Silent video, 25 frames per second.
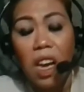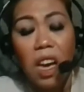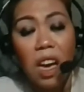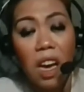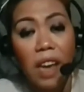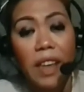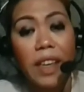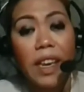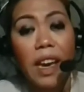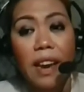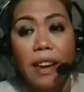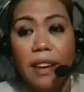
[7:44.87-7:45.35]

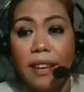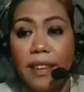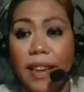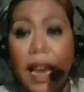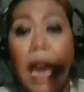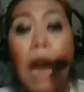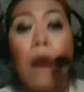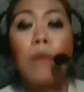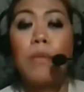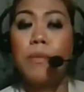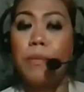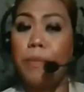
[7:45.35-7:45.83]
Okay,
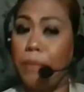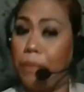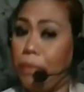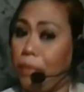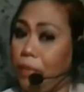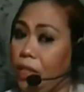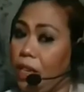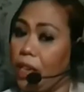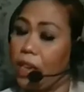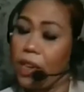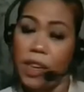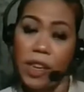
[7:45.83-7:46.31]
now,
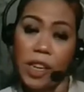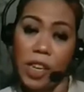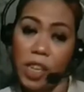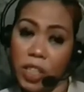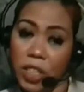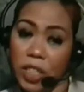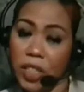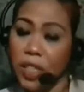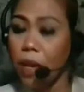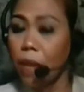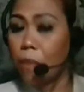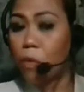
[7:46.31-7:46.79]

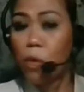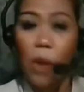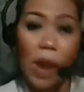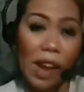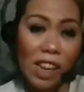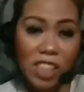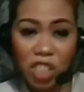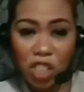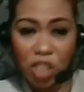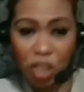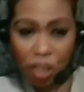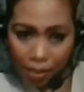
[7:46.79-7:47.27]
here's some
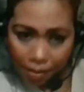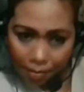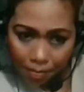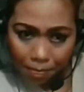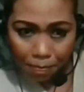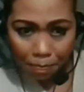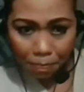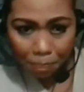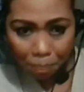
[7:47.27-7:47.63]
question.